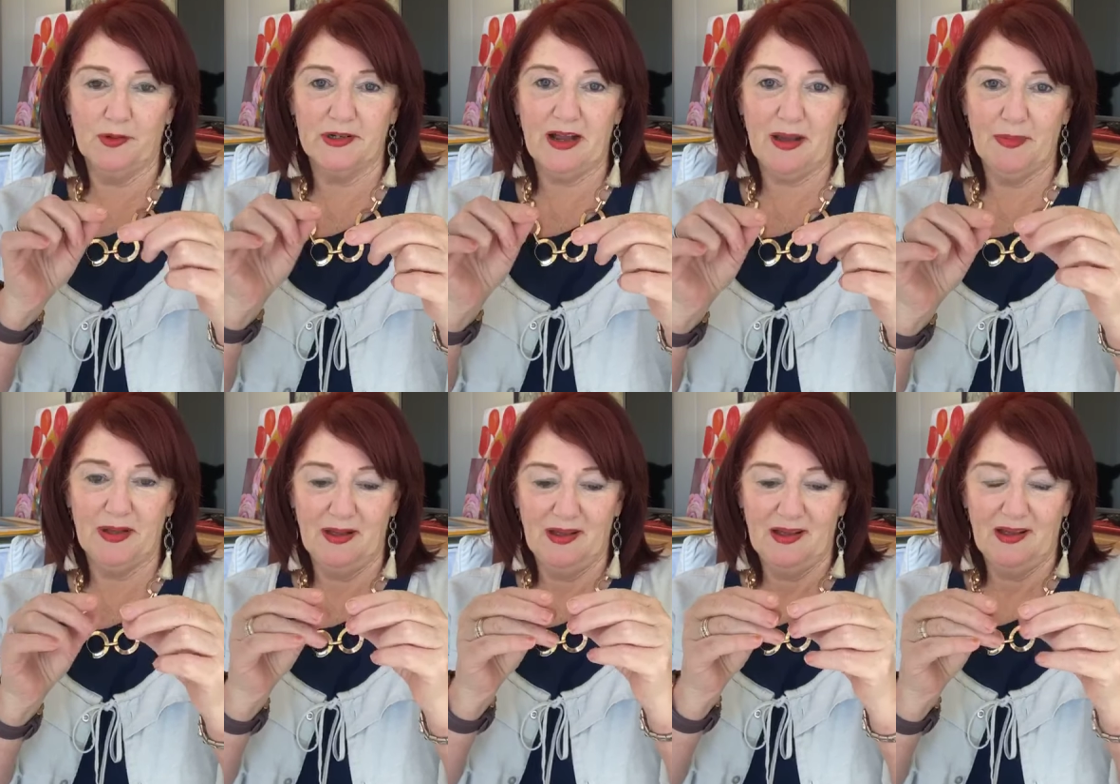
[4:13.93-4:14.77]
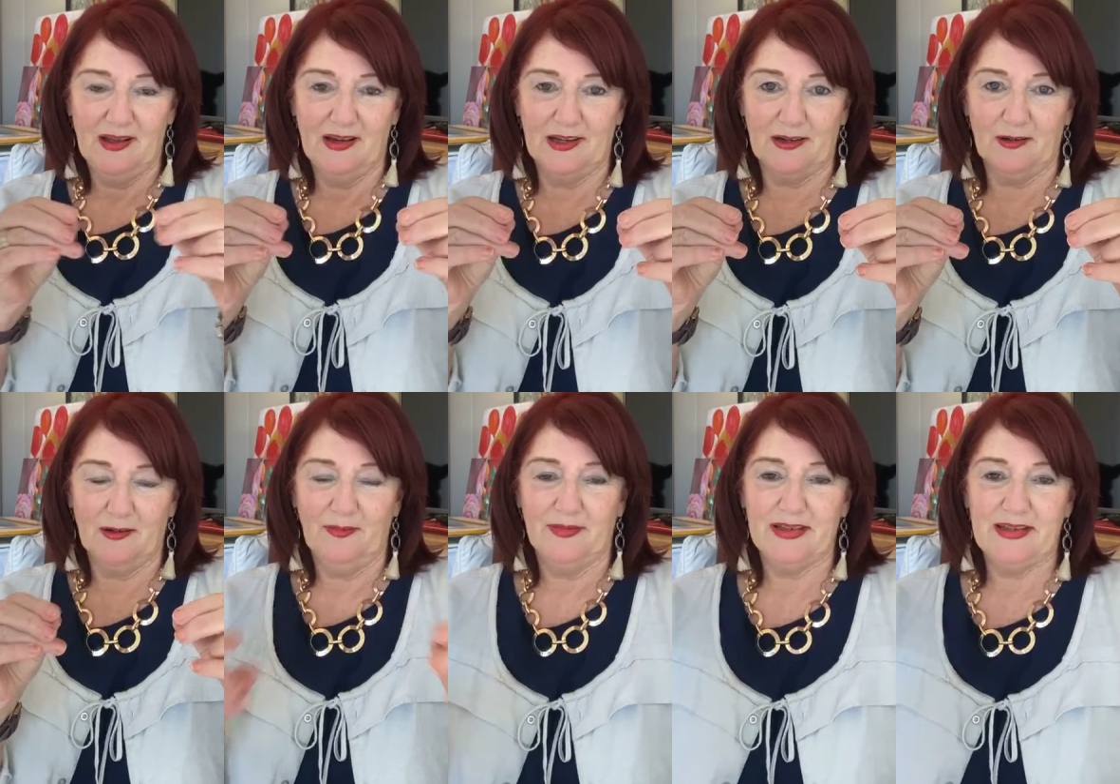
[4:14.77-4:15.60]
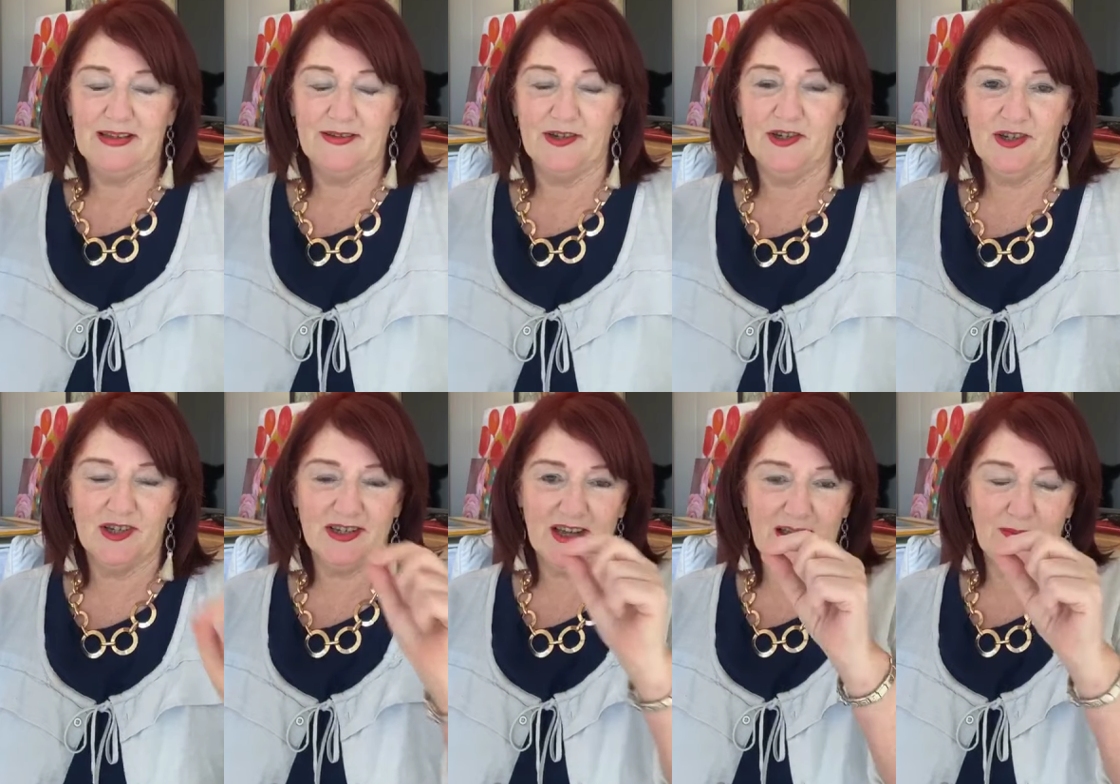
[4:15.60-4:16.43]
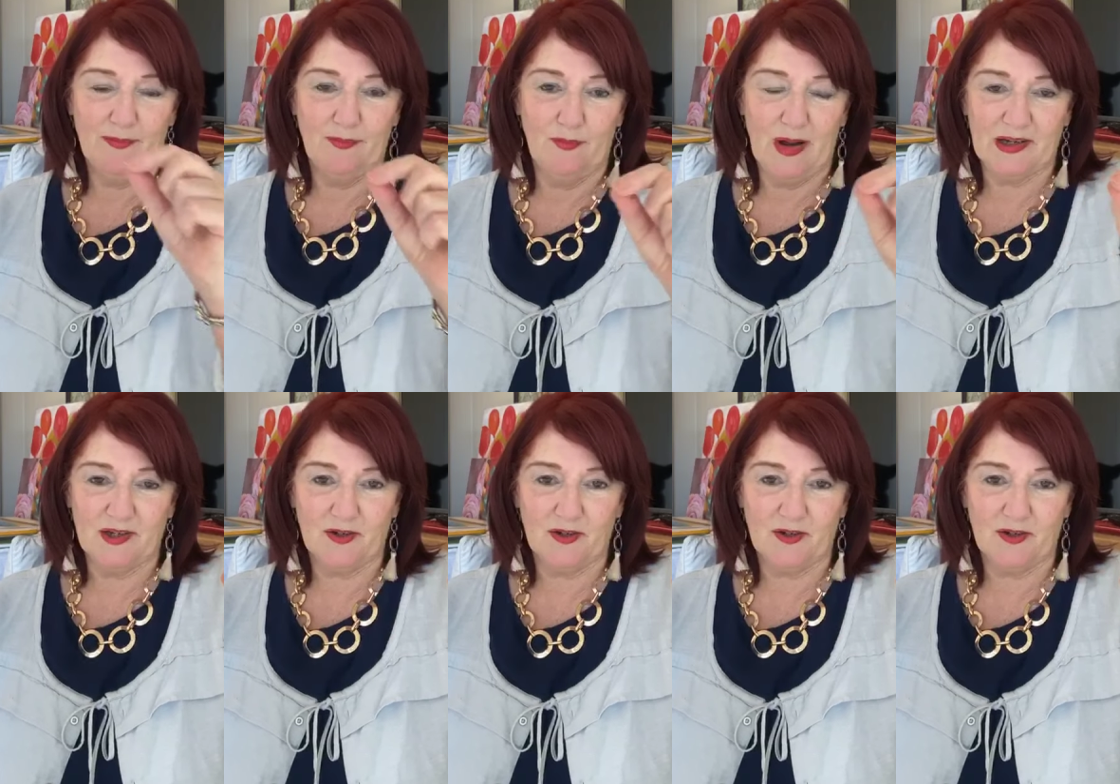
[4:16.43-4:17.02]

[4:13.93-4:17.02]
up, little, just to say, my